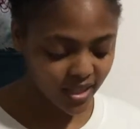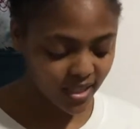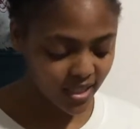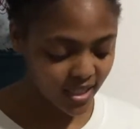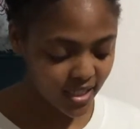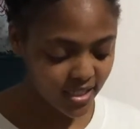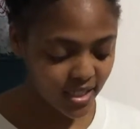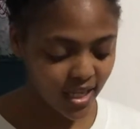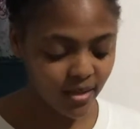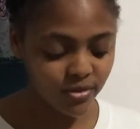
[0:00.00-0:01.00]
thing that I said,
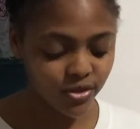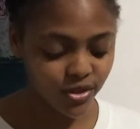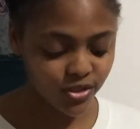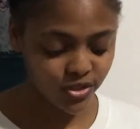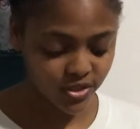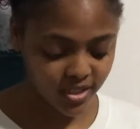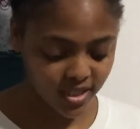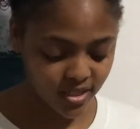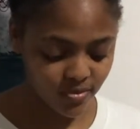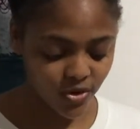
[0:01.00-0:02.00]
like, I'm not going to use it
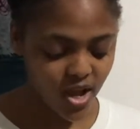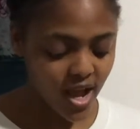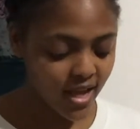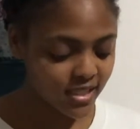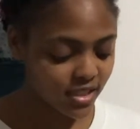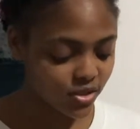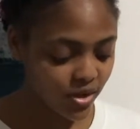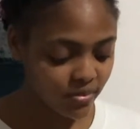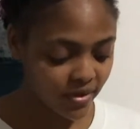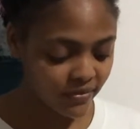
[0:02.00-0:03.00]
anymore, I just
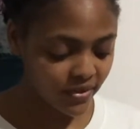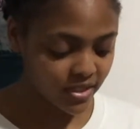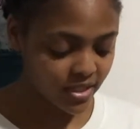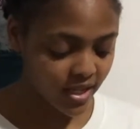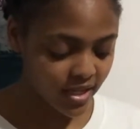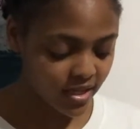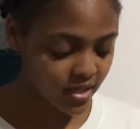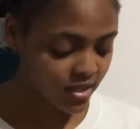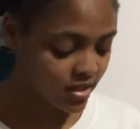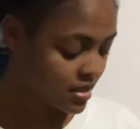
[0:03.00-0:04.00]
scrubbed my face like
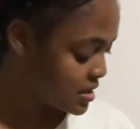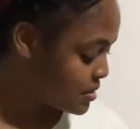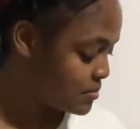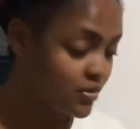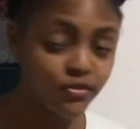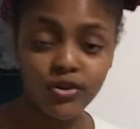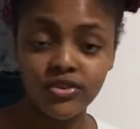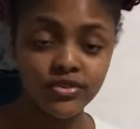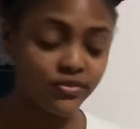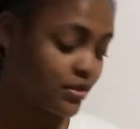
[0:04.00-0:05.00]
before
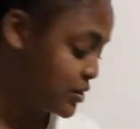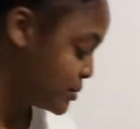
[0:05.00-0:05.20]
this video